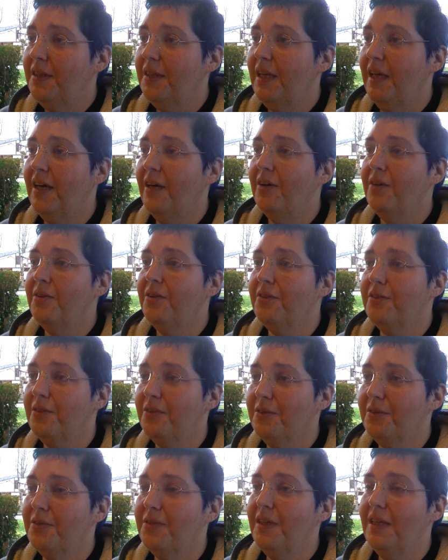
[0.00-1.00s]
now
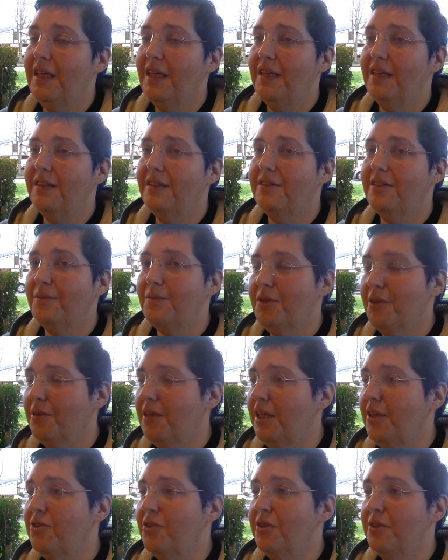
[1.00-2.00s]
through some
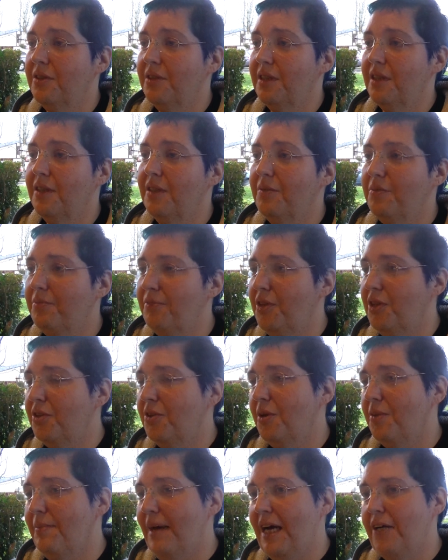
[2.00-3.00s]
donations that they're
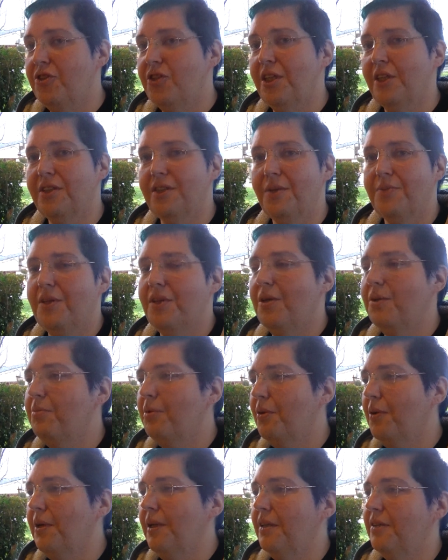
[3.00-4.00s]
doing, matching some of their
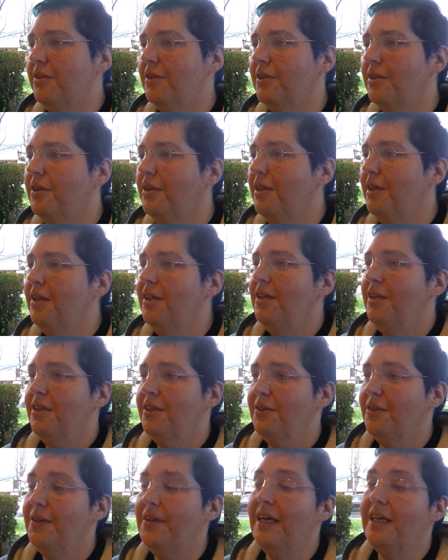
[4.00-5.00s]
employees or
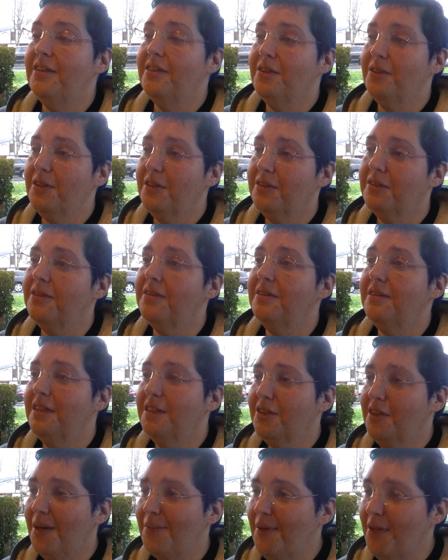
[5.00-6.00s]
doing that. So
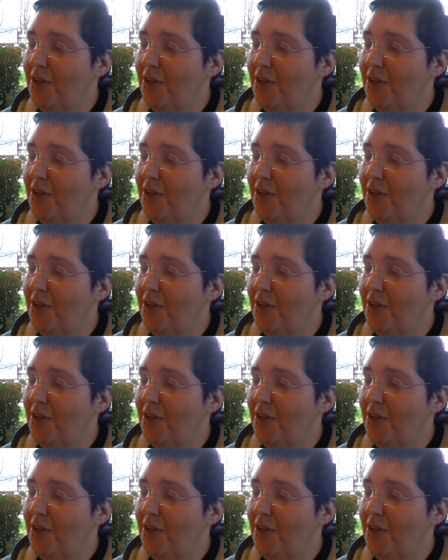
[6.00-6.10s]
it's coming